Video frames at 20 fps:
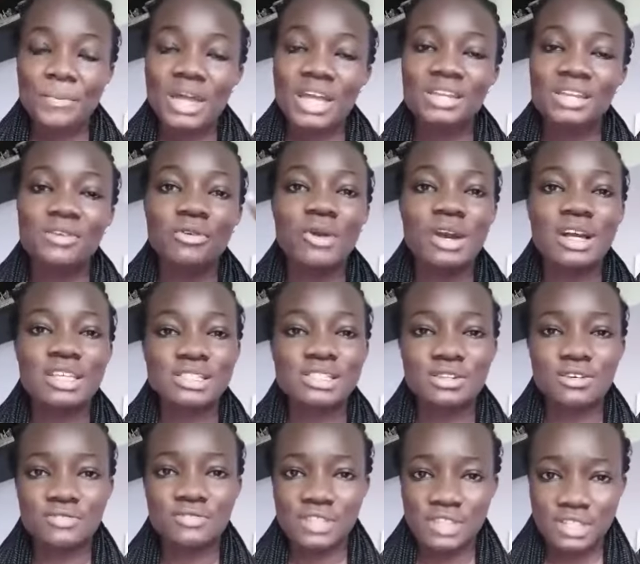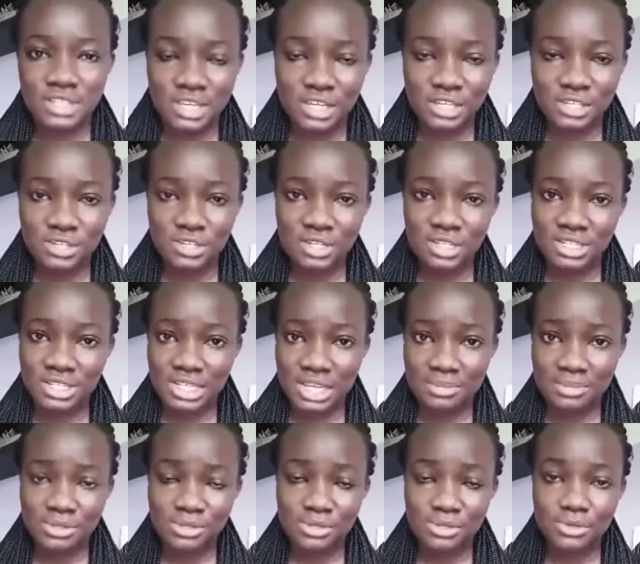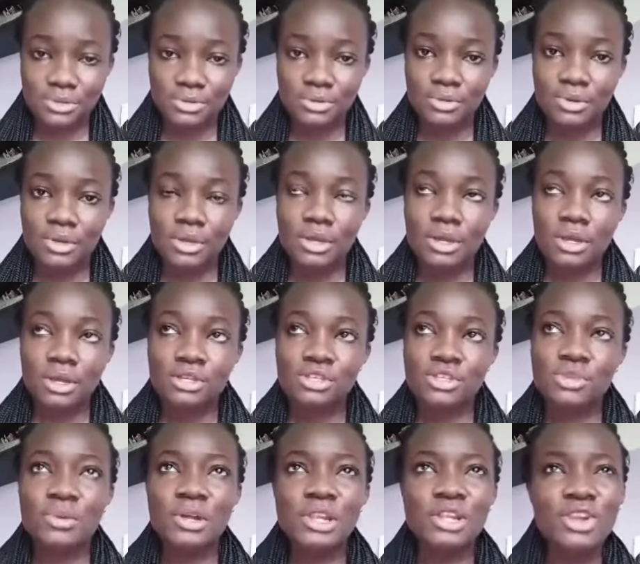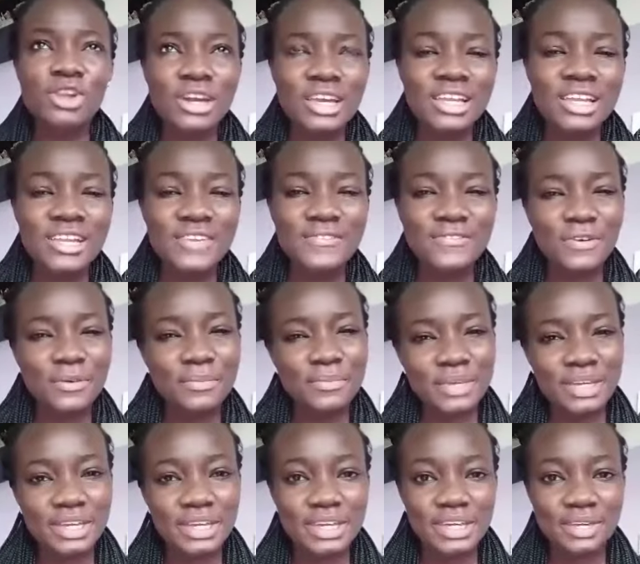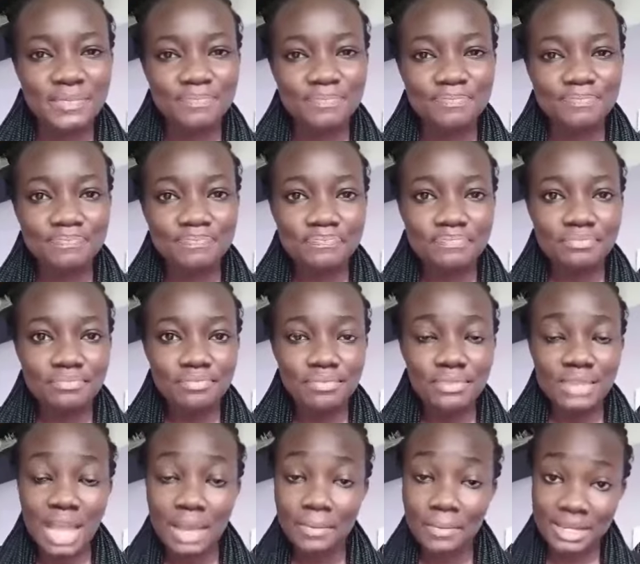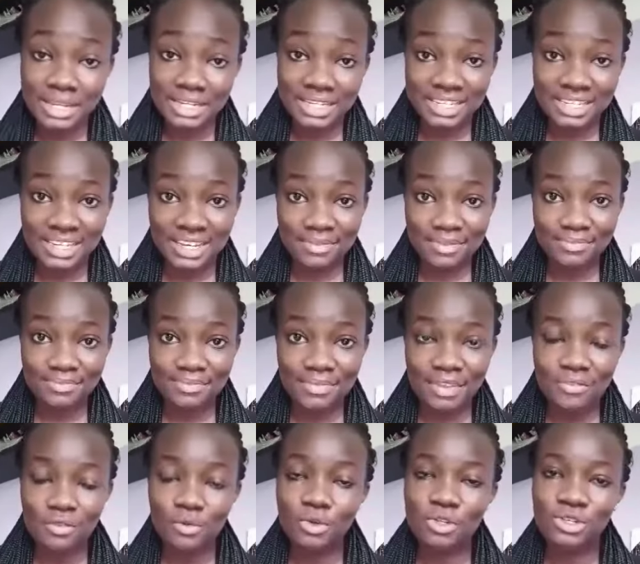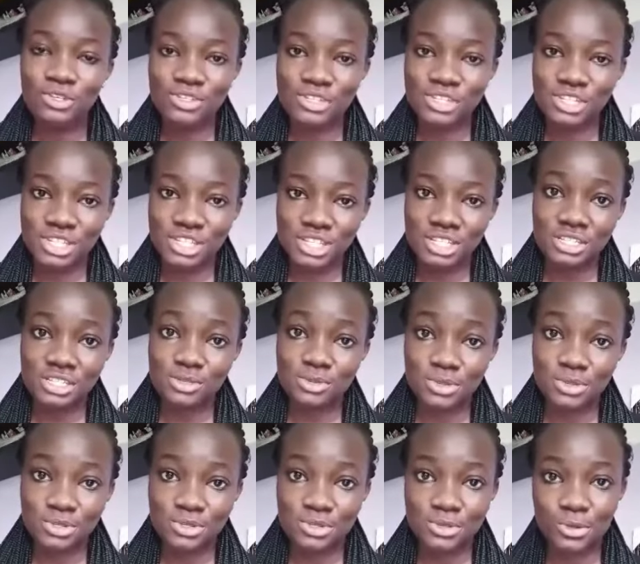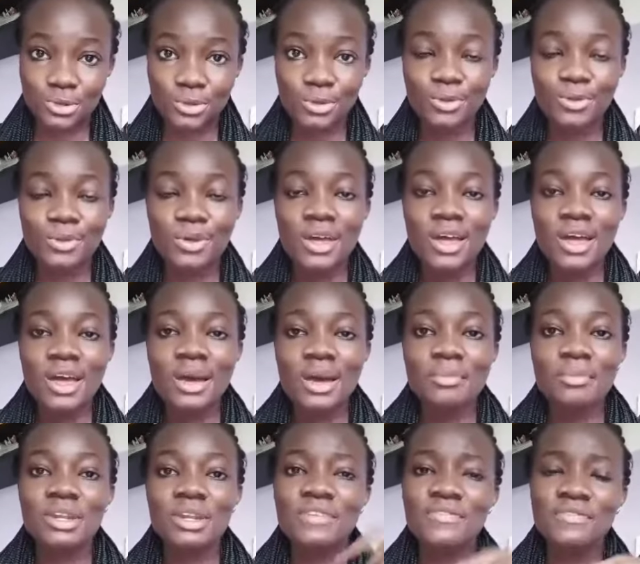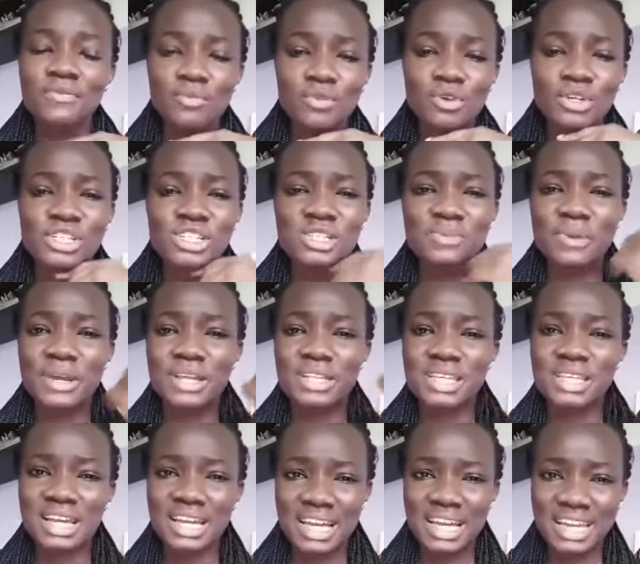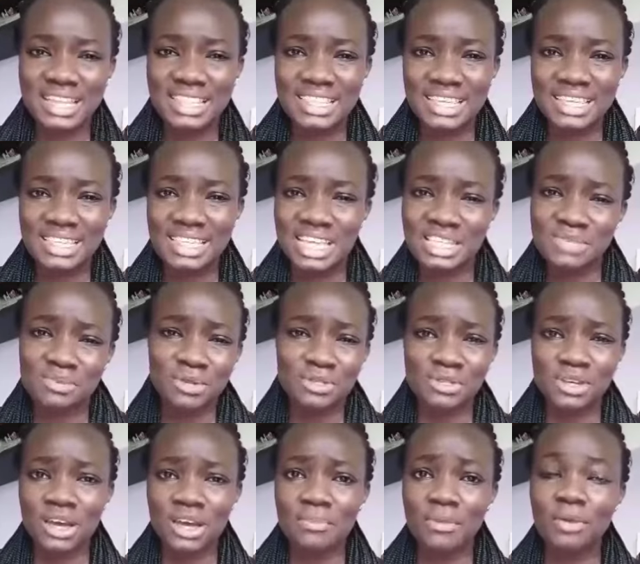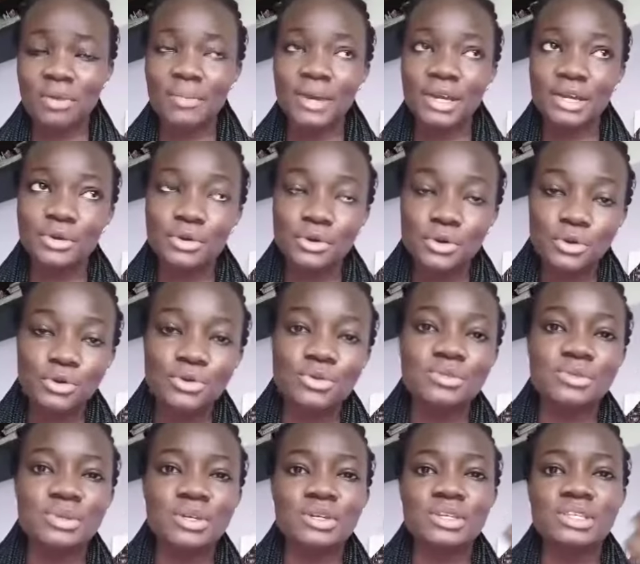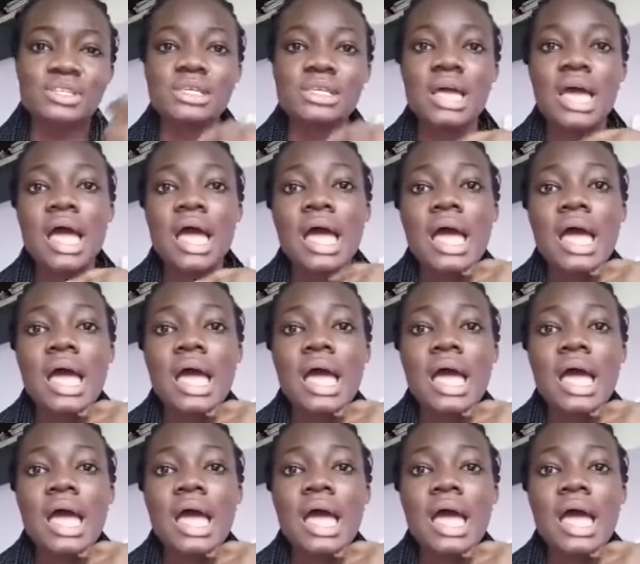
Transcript: and it requires a lot of dedication and time too. But luckily for me, I met Linda. Everyone knows she's a sweet soul. But even more, she spreads her kindness. I spoke to her about my goals because